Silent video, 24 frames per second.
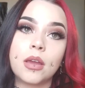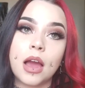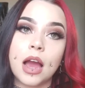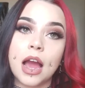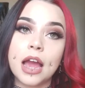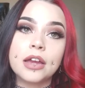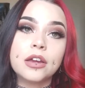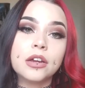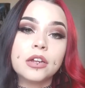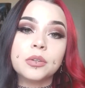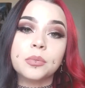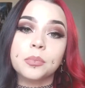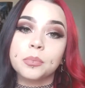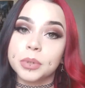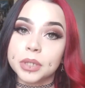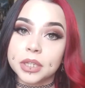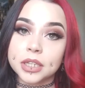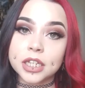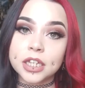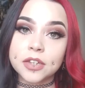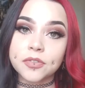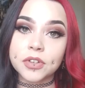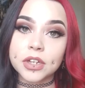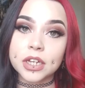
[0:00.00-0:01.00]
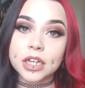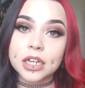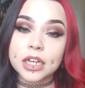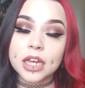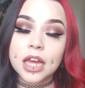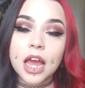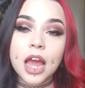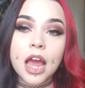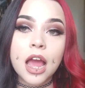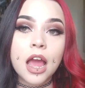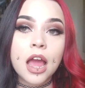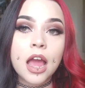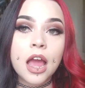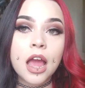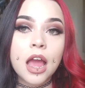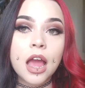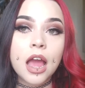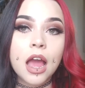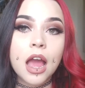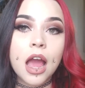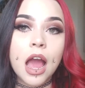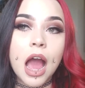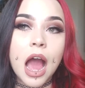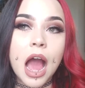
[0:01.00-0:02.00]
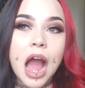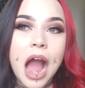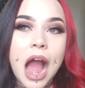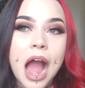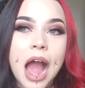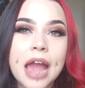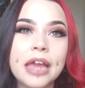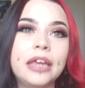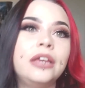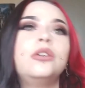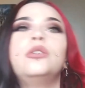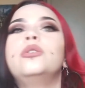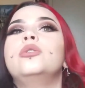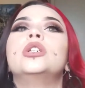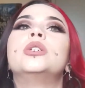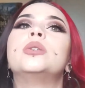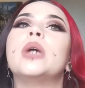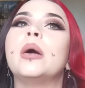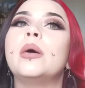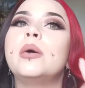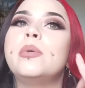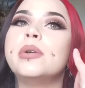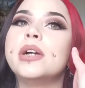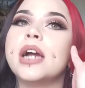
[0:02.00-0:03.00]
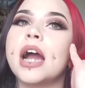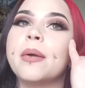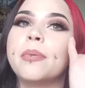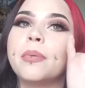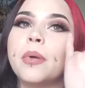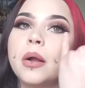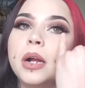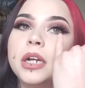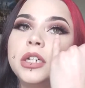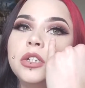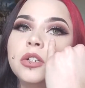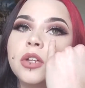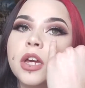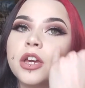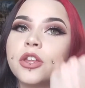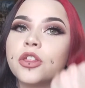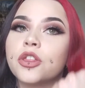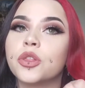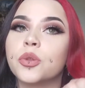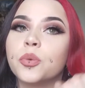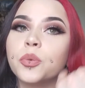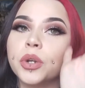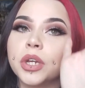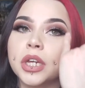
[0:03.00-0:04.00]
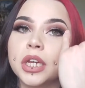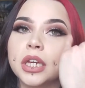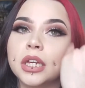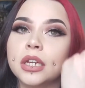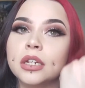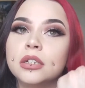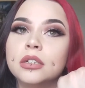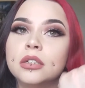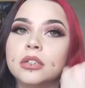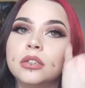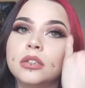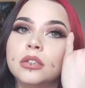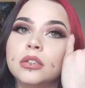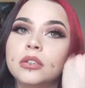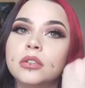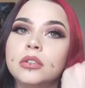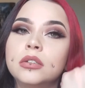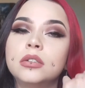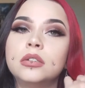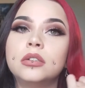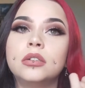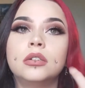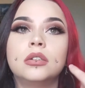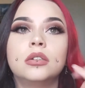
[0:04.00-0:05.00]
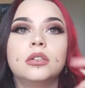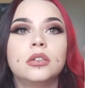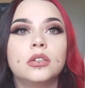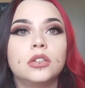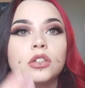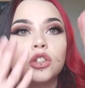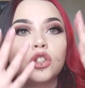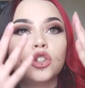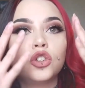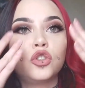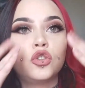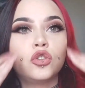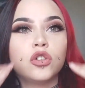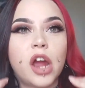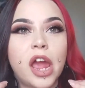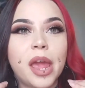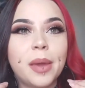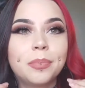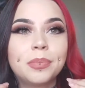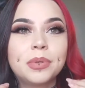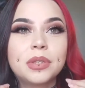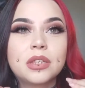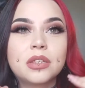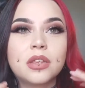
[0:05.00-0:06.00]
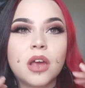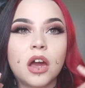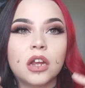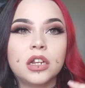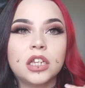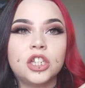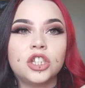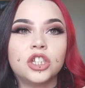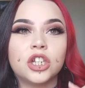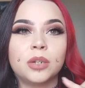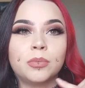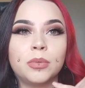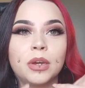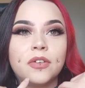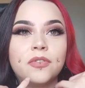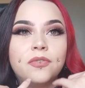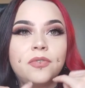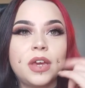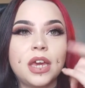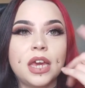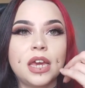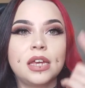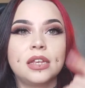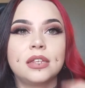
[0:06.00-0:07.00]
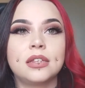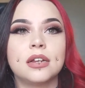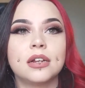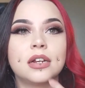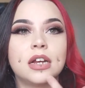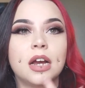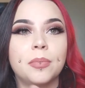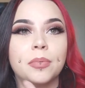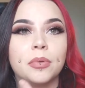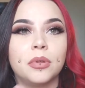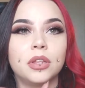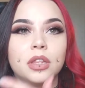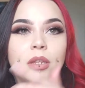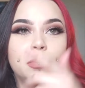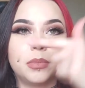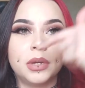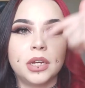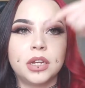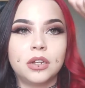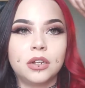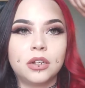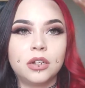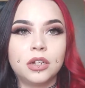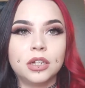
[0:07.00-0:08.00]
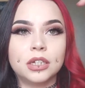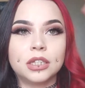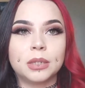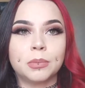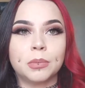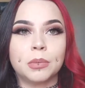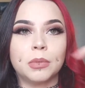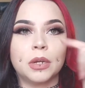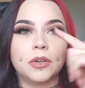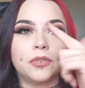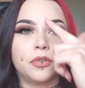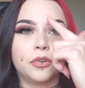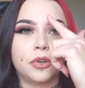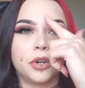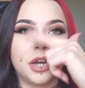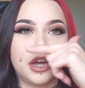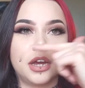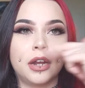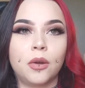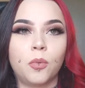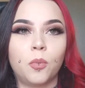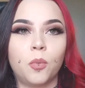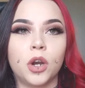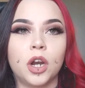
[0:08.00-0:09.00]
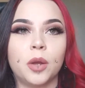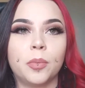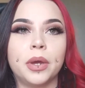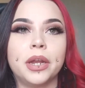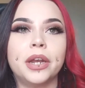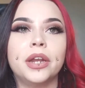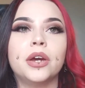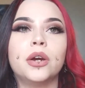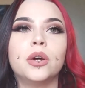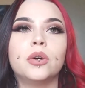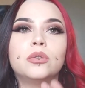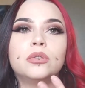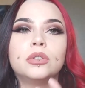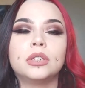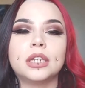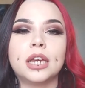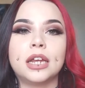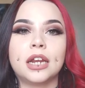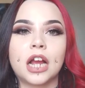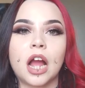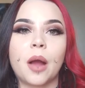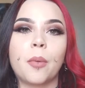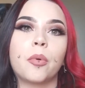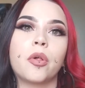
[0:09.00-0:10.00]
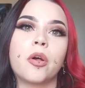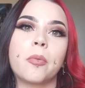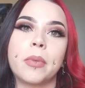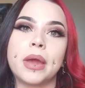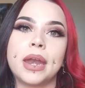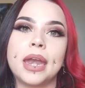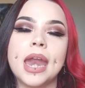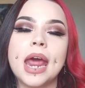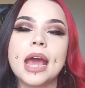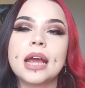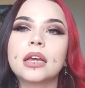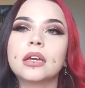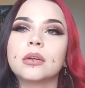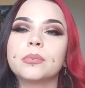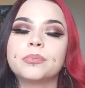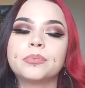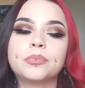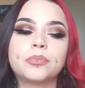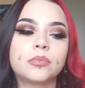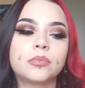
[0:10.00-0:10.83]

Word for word: I couldn't believe it. I probably do like 3 stripes on each side of my face, a couple in the middle, some on my forehead, one on my nose, and a couple on my neck,